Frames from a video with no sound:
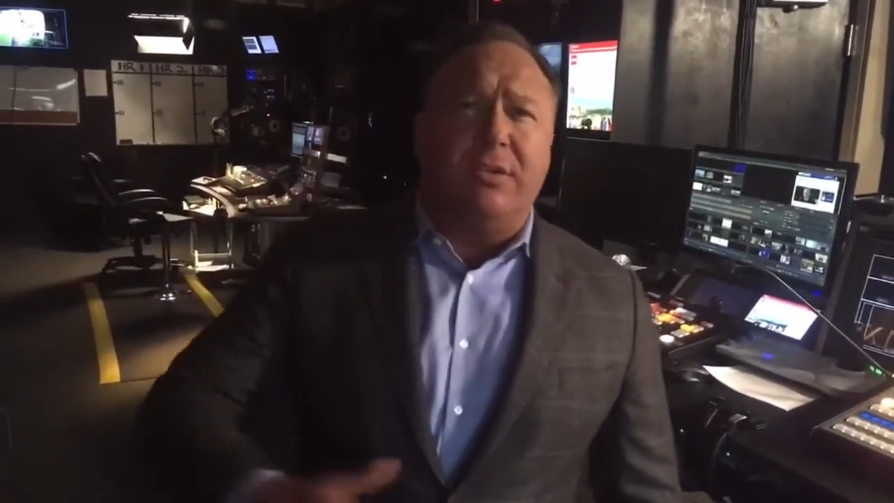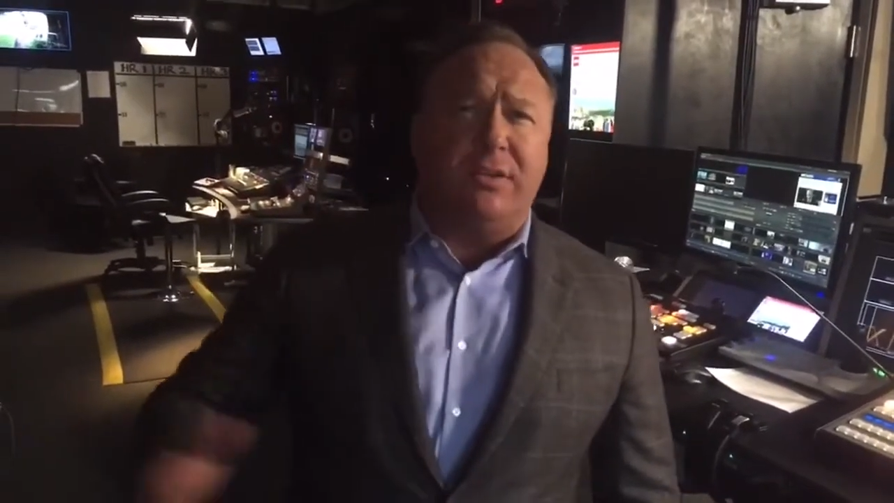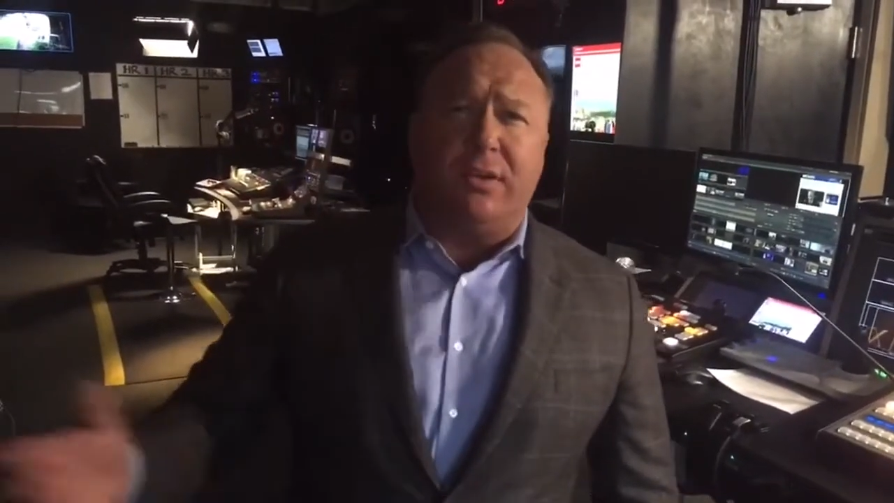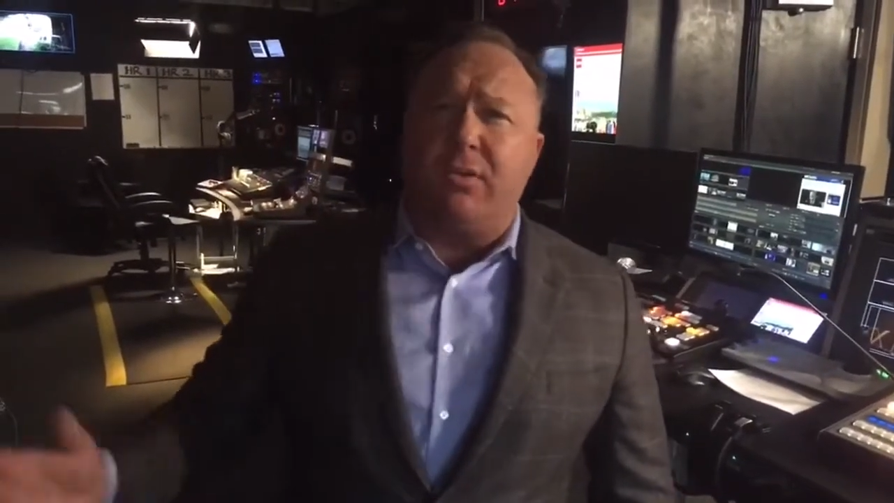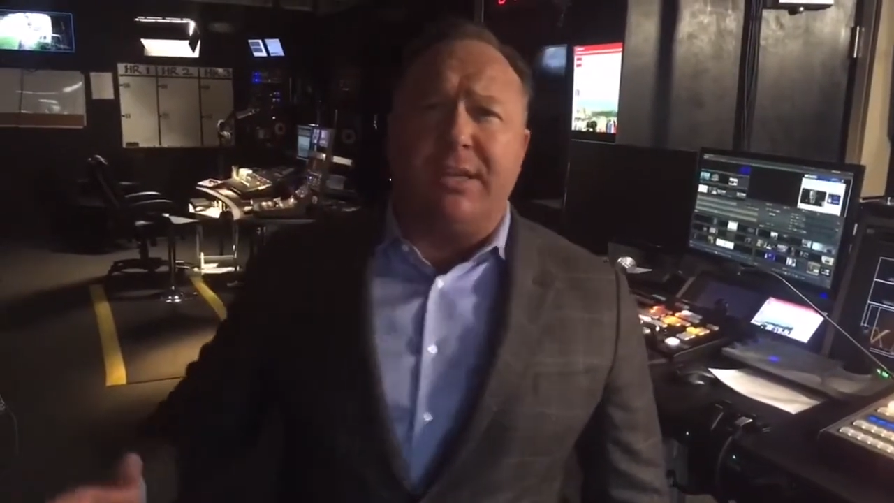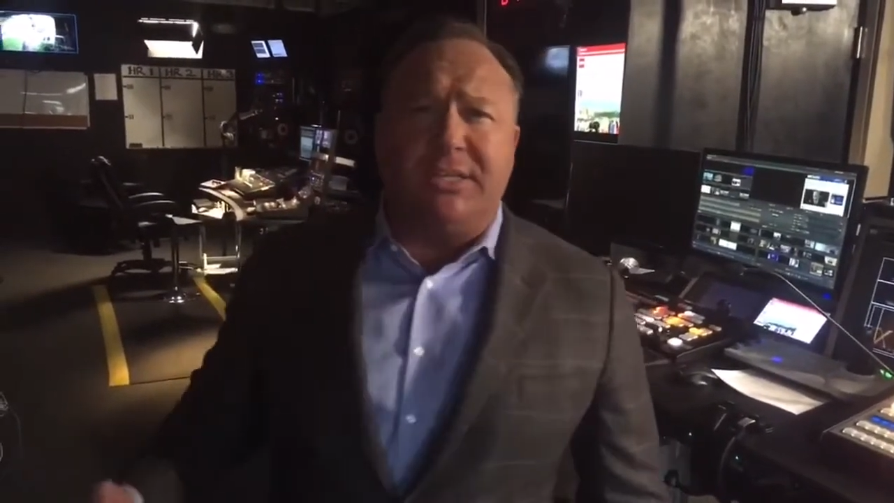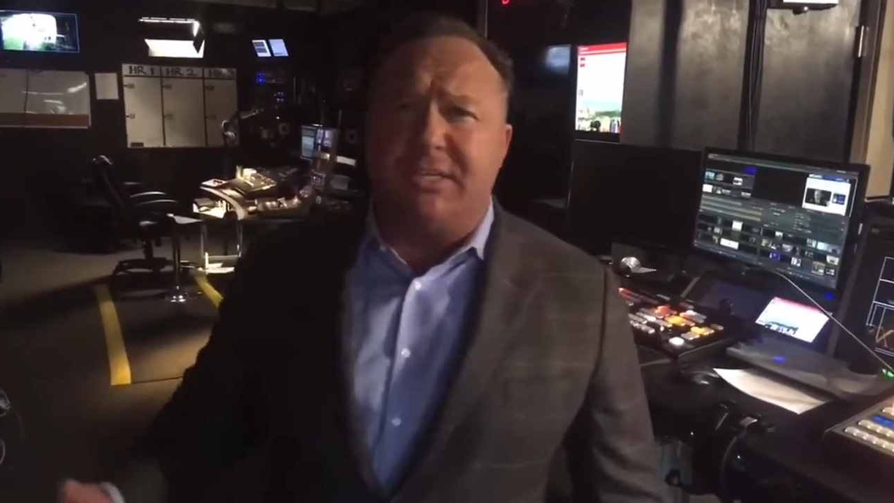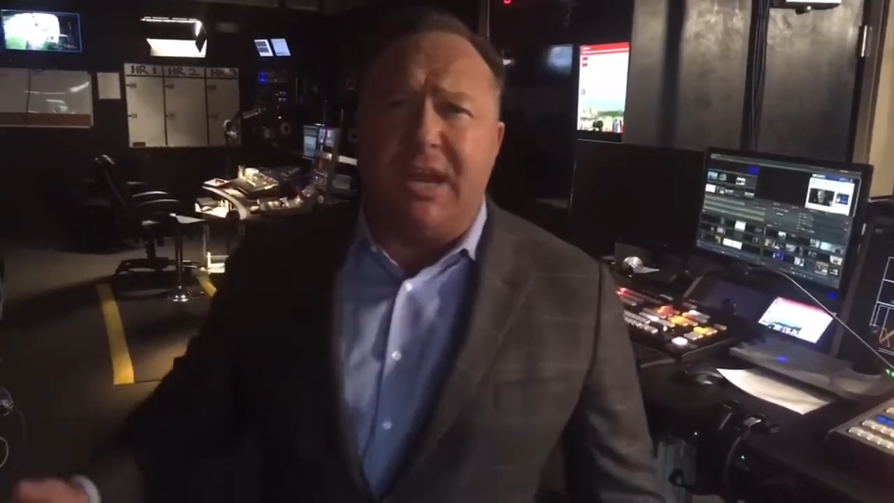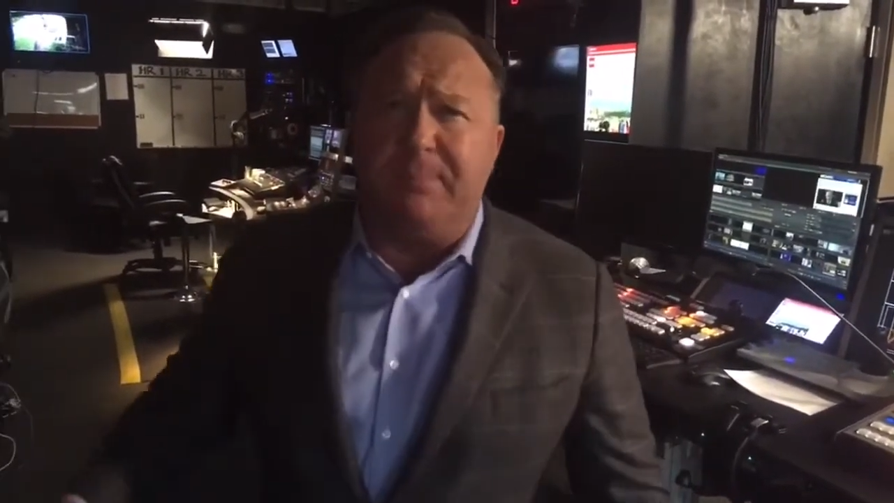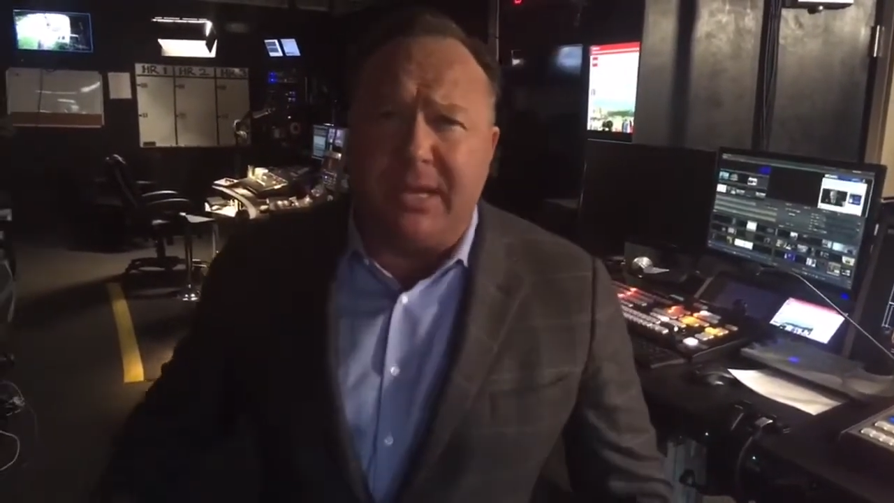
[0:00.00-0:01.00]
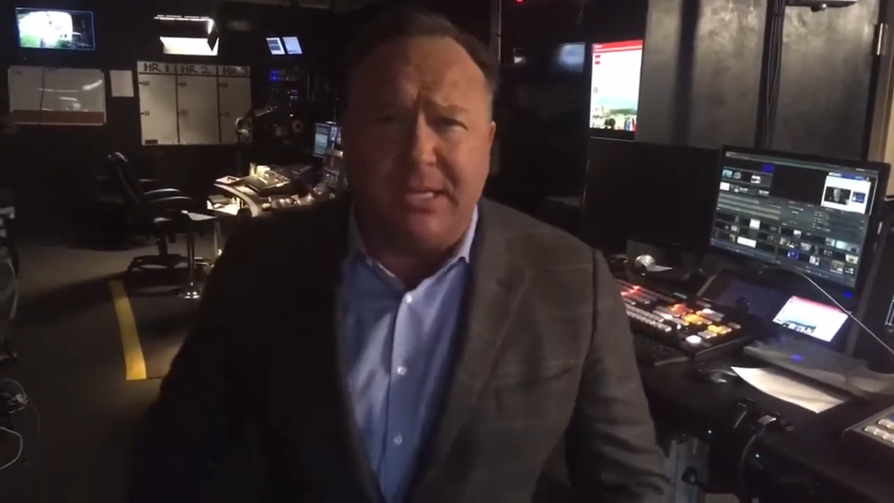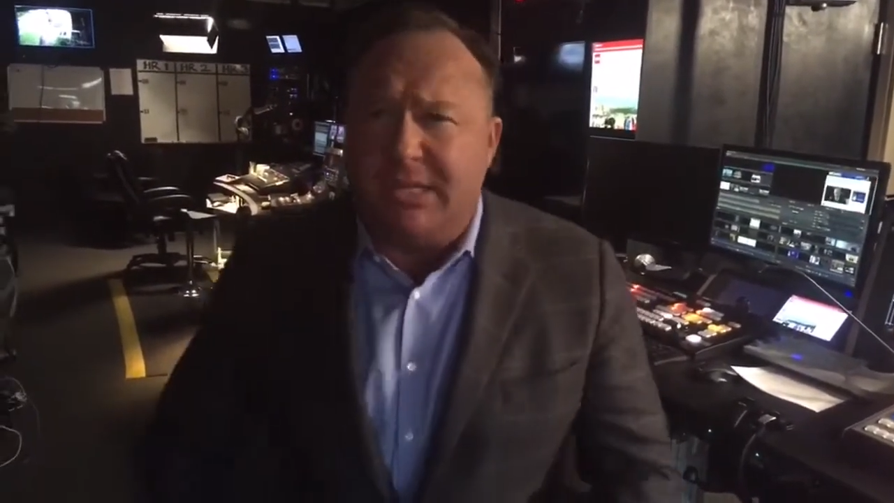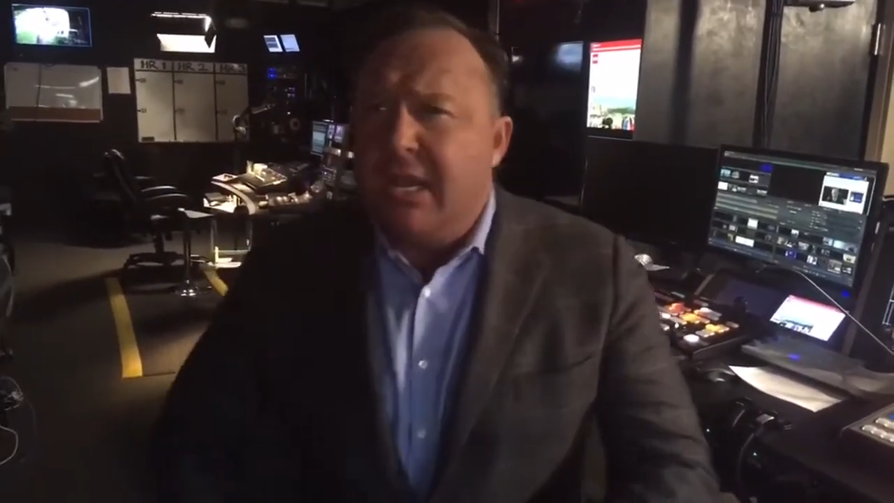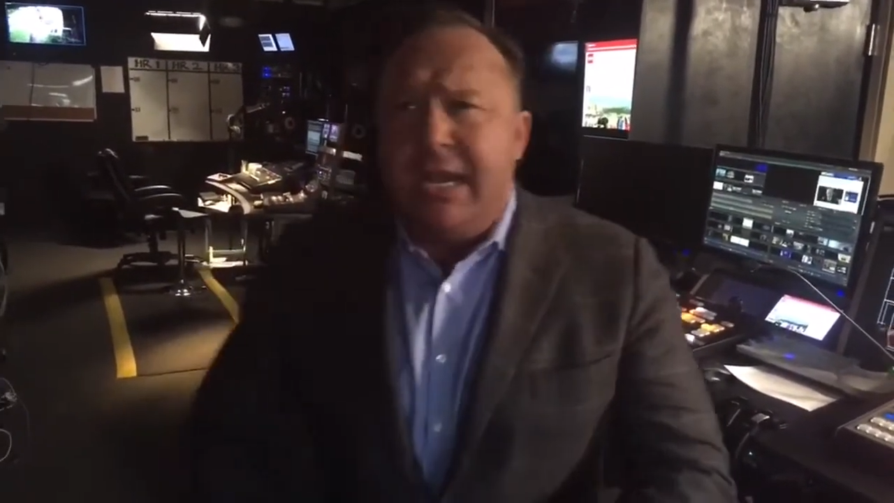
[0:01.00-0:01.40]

this other crazy stuff because